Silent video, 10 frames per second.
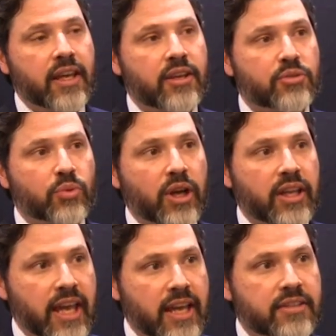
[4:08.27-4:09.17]
as well
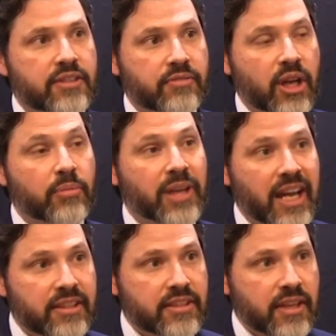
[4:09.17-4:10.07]
as develop
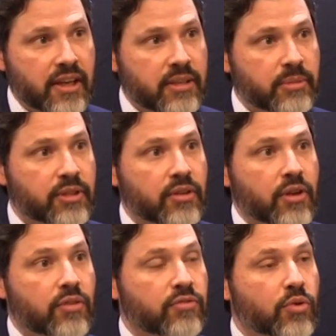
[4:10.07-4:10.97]
guidance document
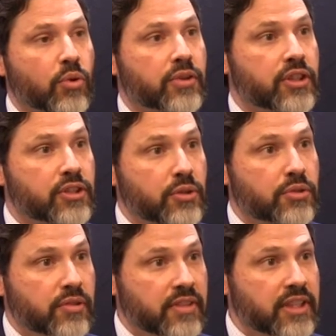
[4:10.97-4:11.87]
for the
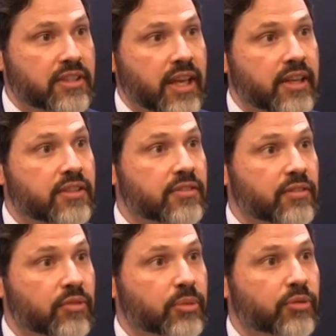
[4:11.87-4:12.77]
use of these data
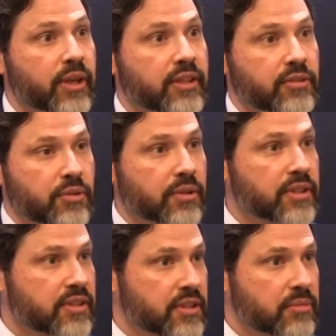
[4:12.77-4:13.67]
from a regulatory
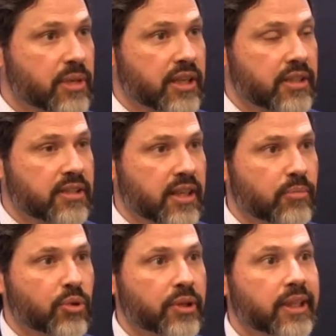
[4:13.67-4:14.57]
decision-making
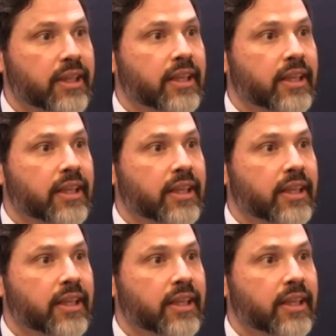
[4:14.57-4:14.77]
standpoint.